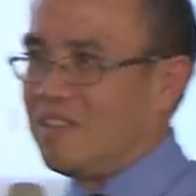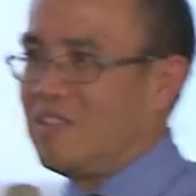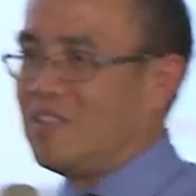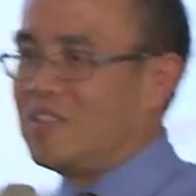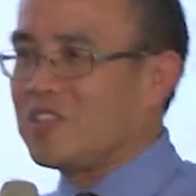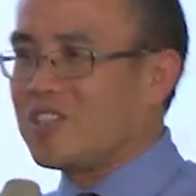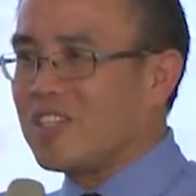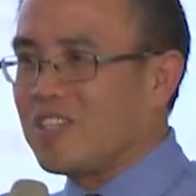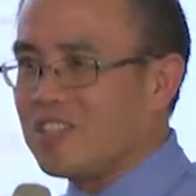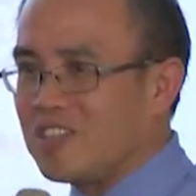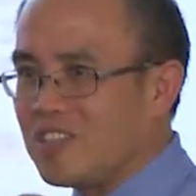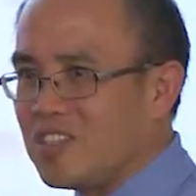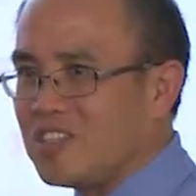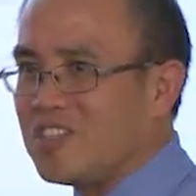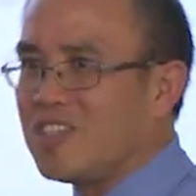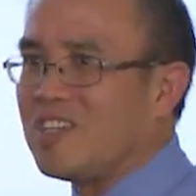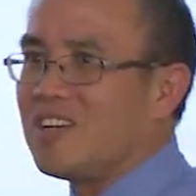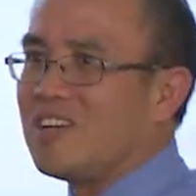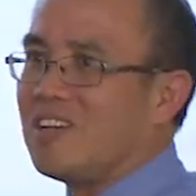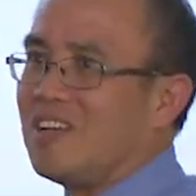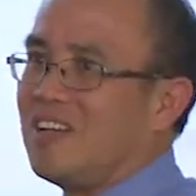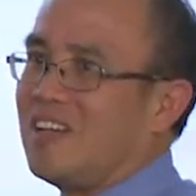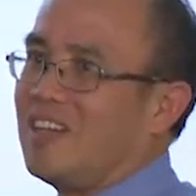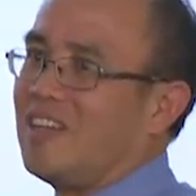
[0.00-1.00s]

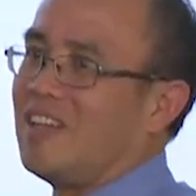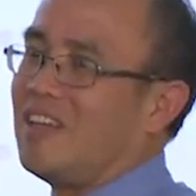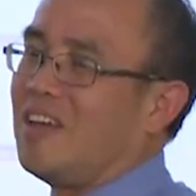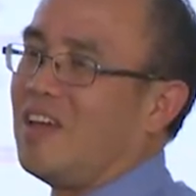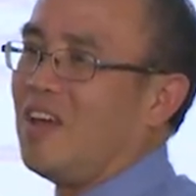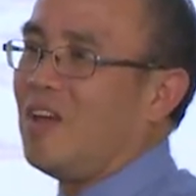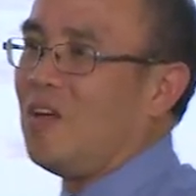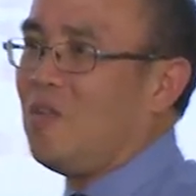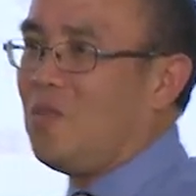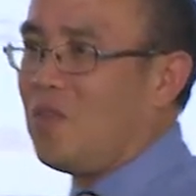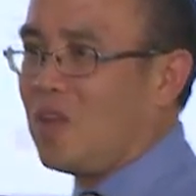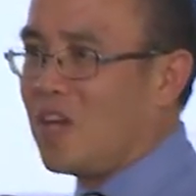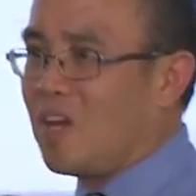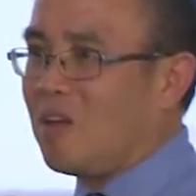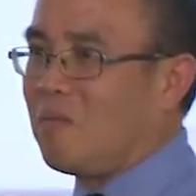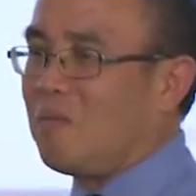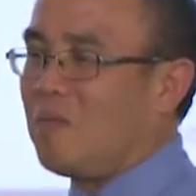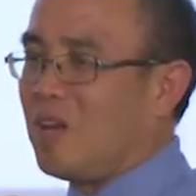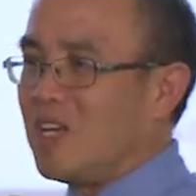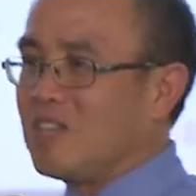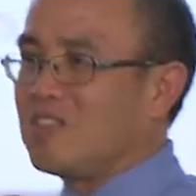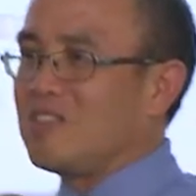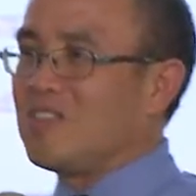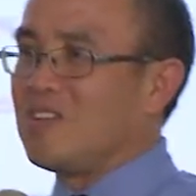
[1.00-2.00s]
statistically, we can
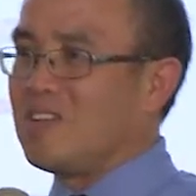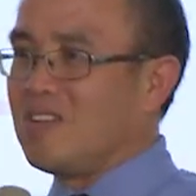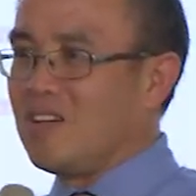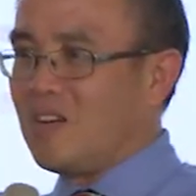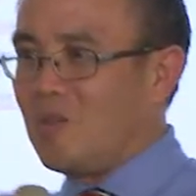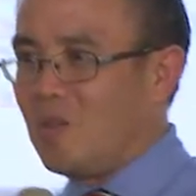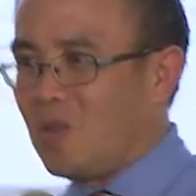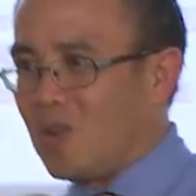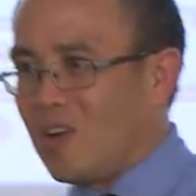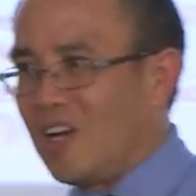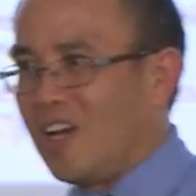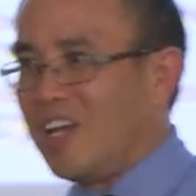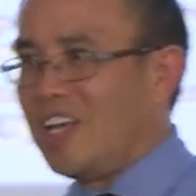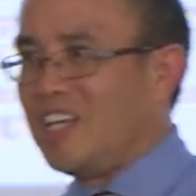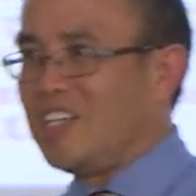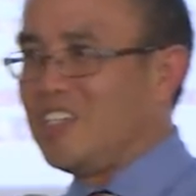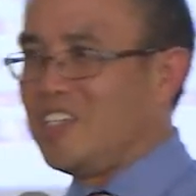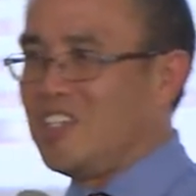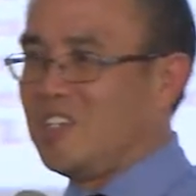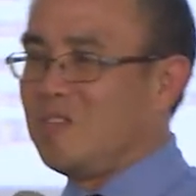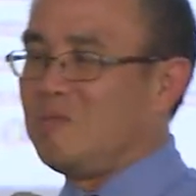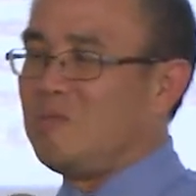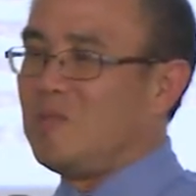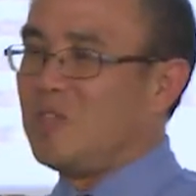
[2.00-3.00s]
measure the correlation